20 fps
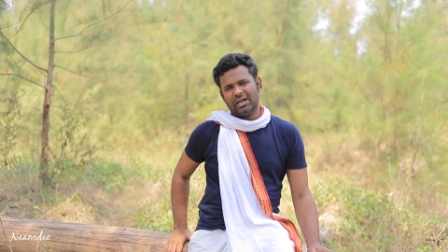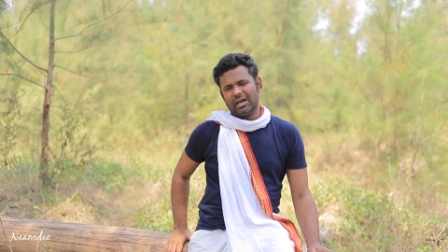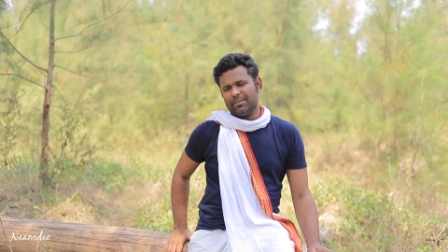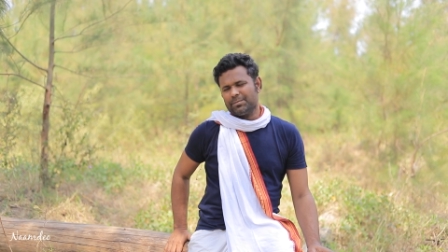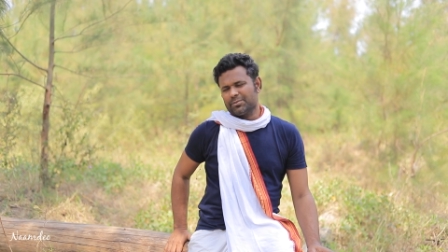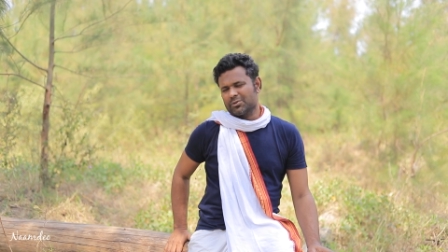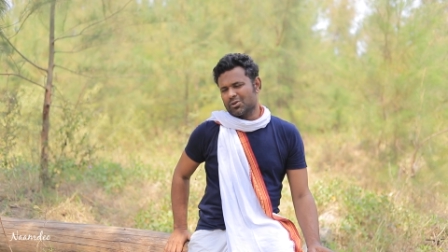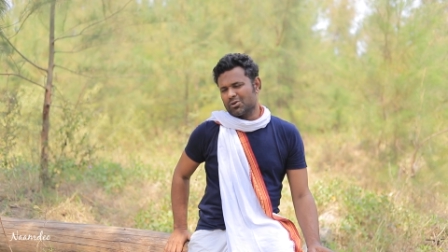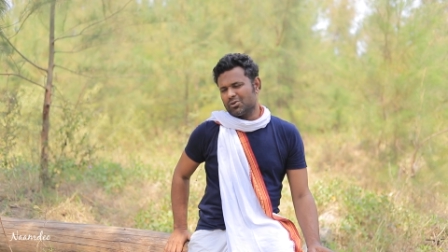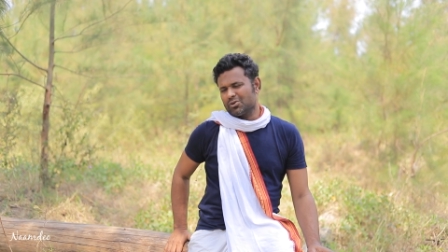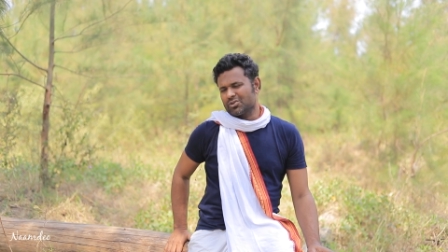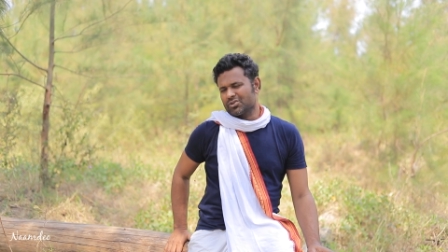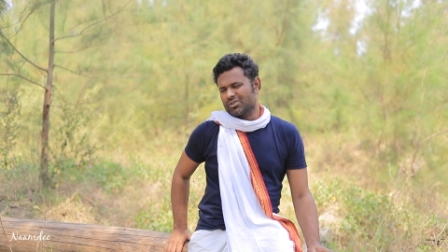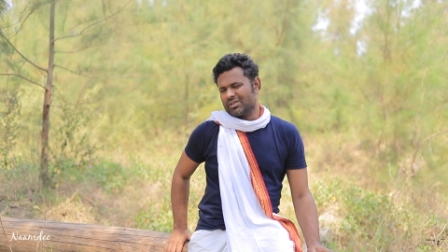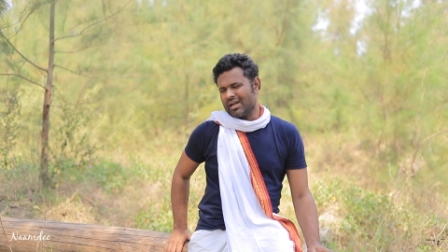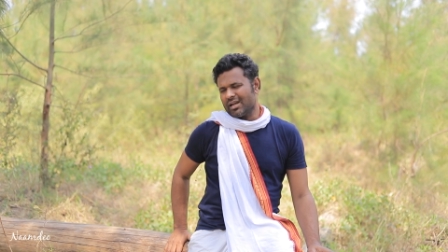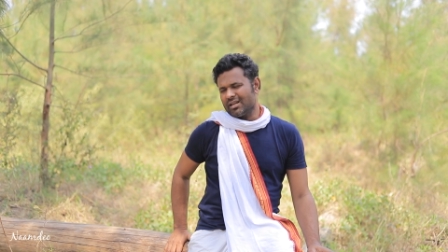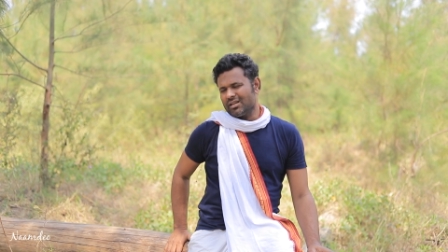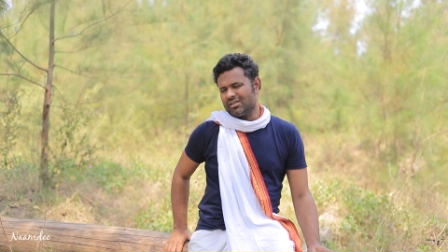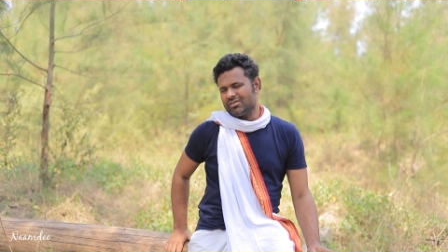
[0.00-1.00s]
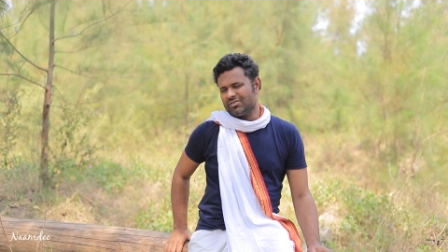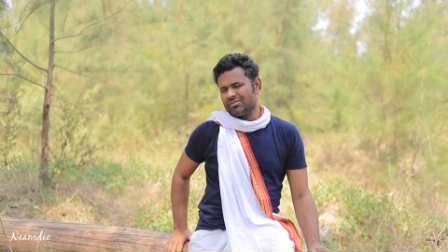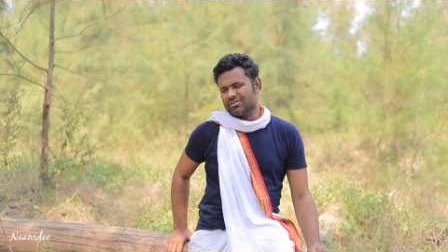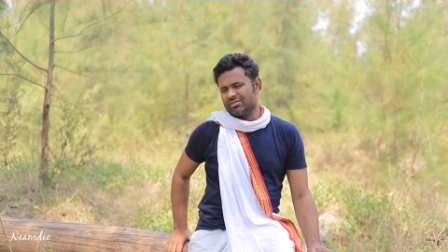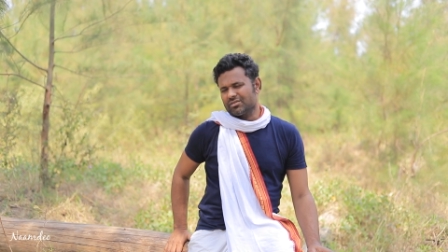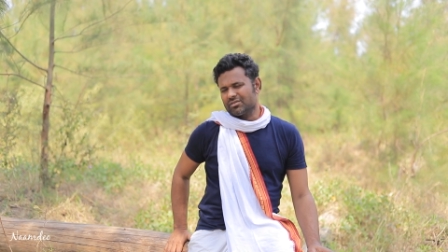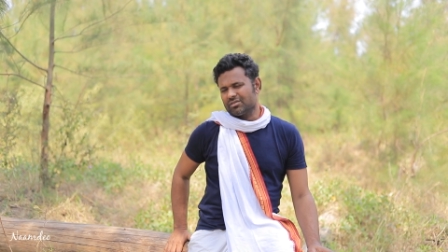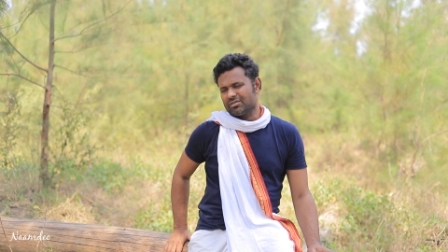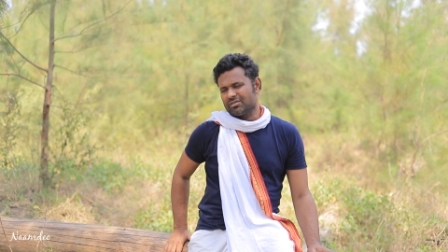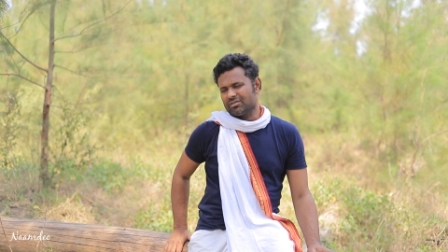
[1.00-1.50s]
Absolute
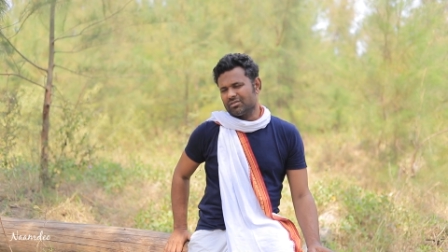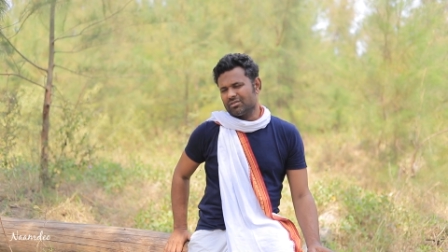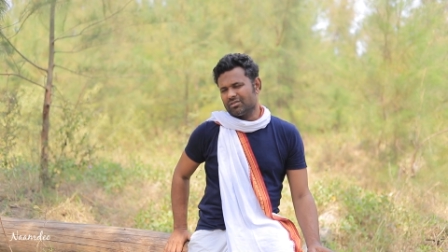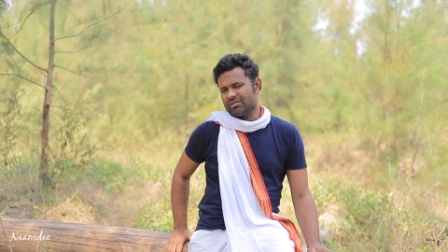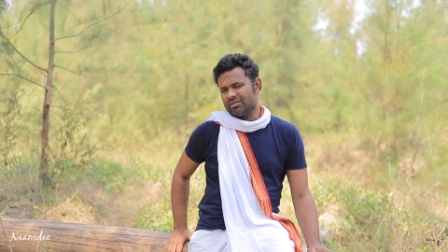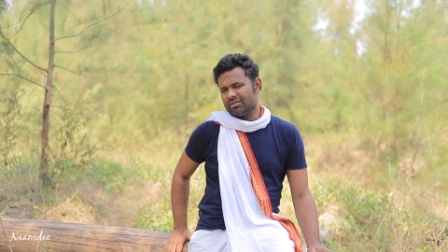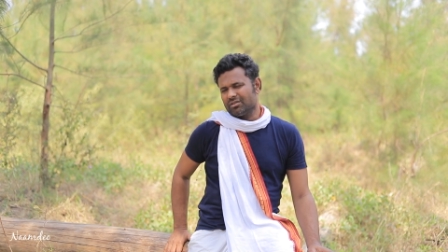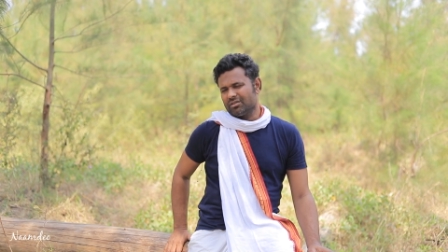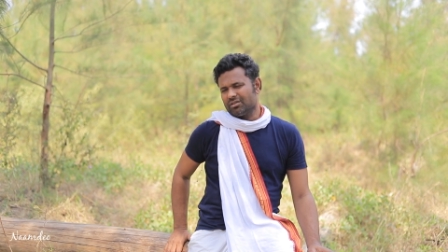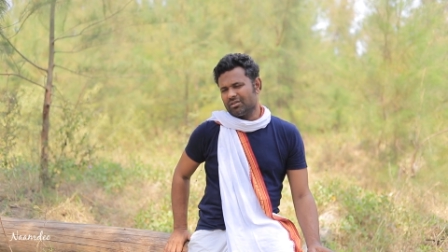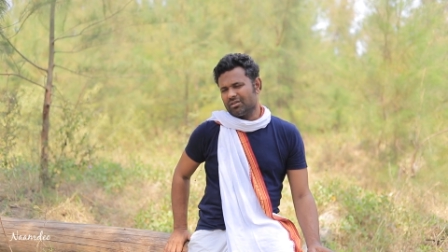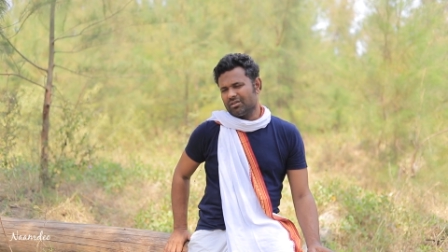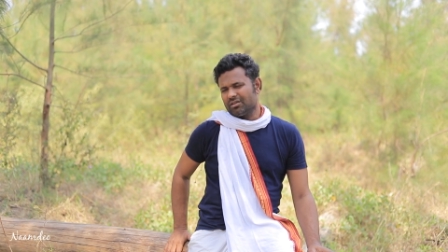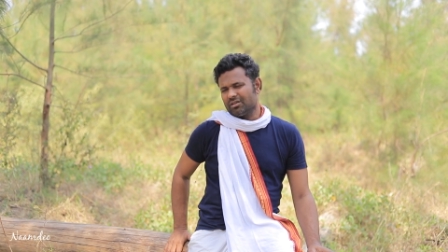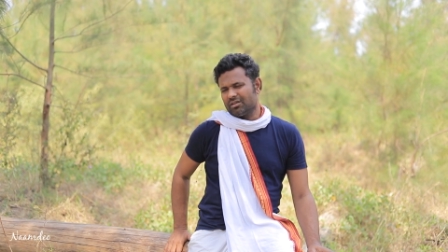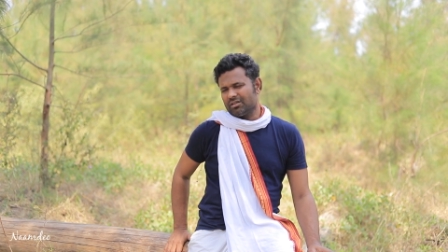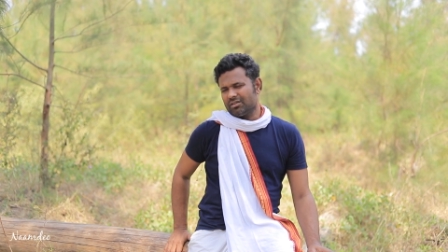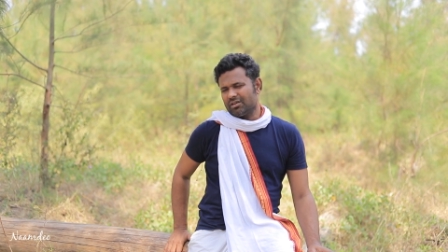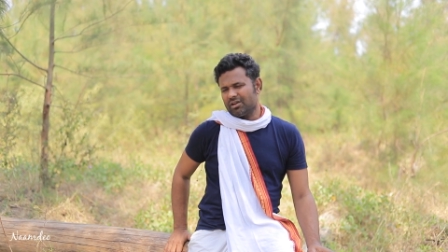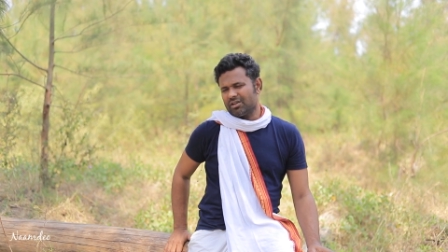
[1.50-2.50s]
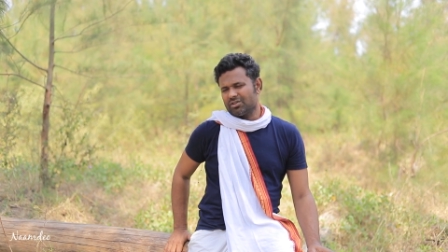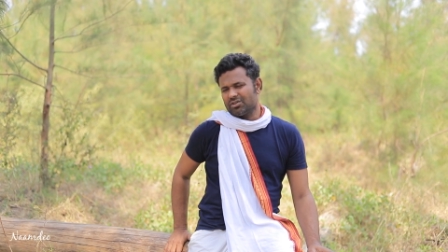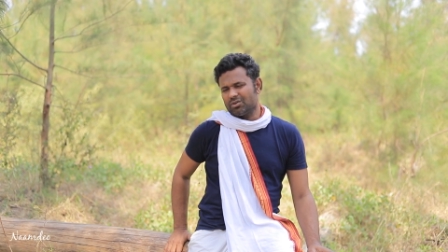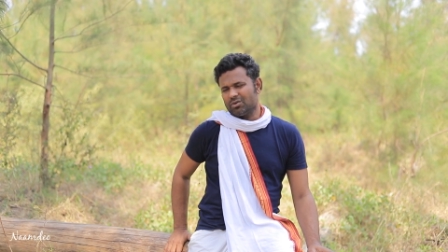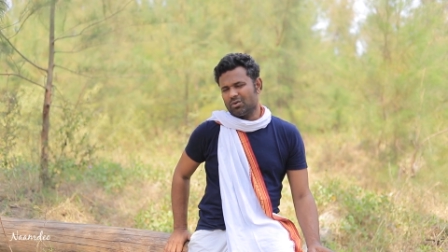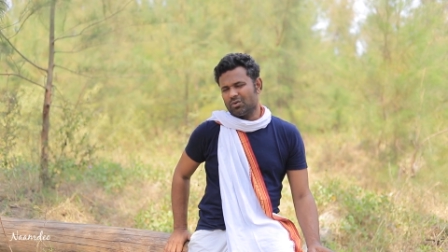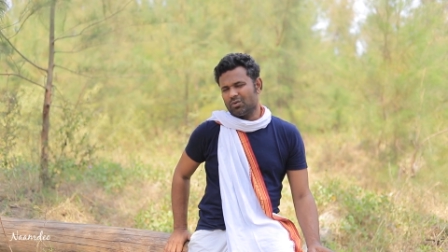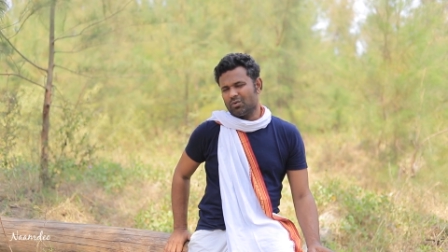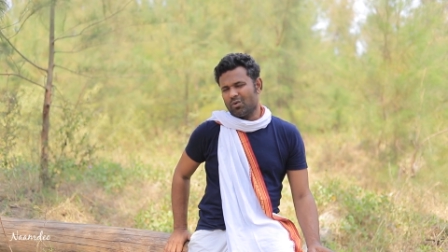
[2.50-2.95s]
silence. There is no